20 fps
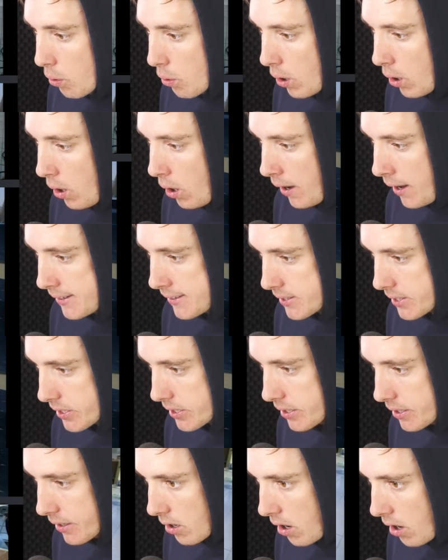
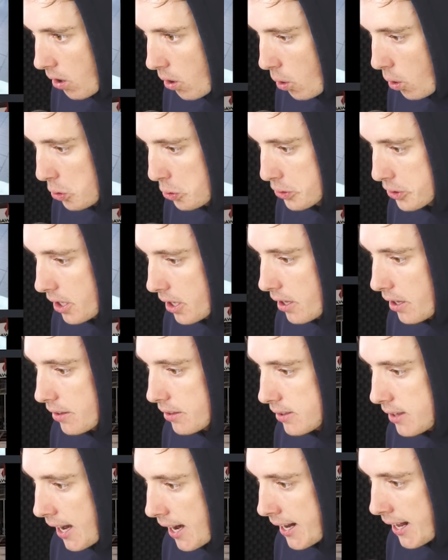What? Holy,
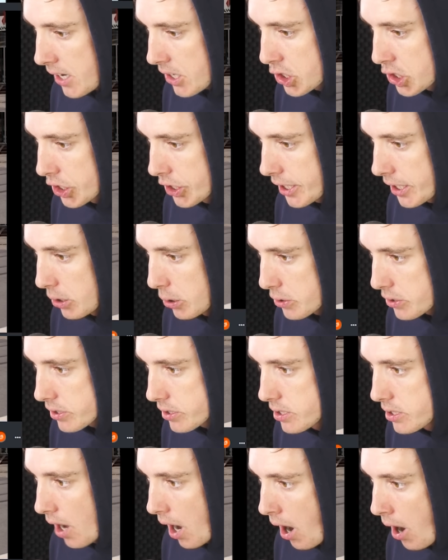that actually looks
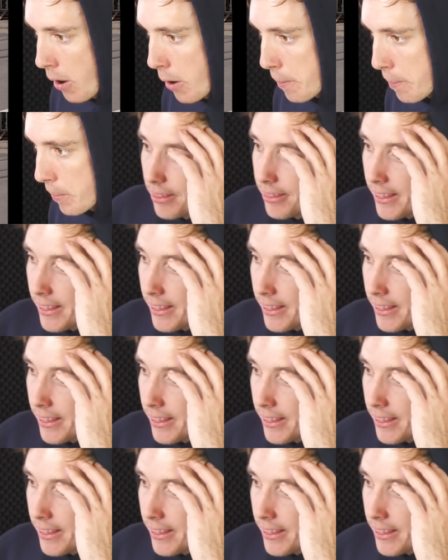dope.